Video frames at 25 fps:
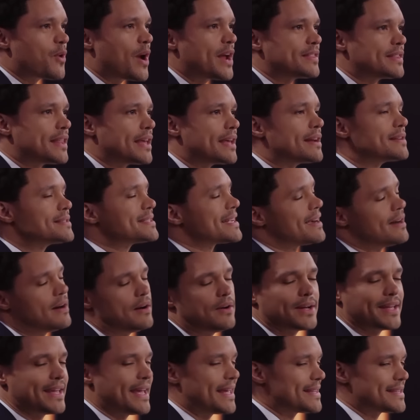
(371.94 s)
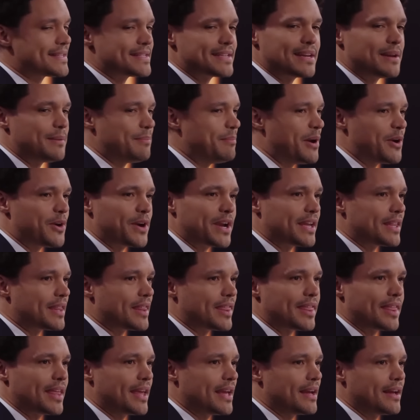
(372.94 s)
are right there. And I was like, oh yeah, this is an
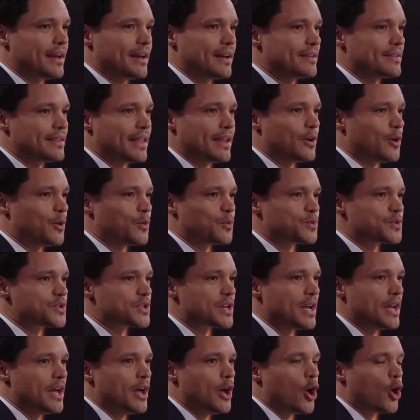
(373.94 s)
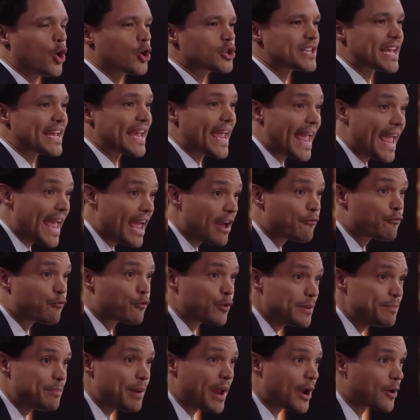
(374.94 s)
American thing. They don't, because like
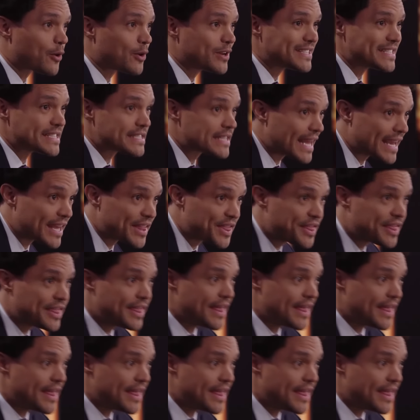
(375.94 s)
every parent is like